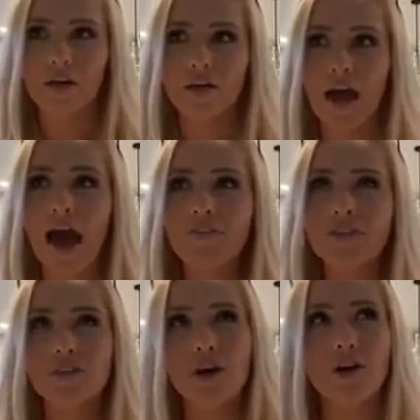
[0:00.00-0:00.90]
You have
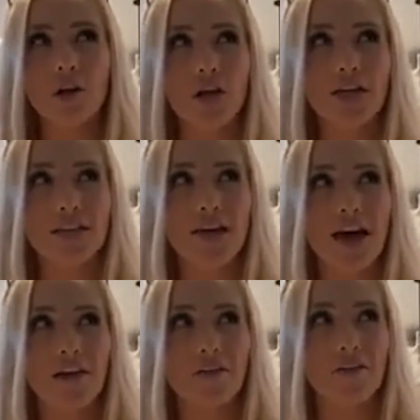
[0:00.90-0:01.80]
to start looking at
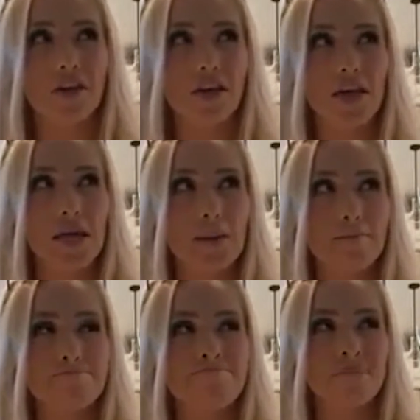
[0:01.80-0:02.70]
that and thinking,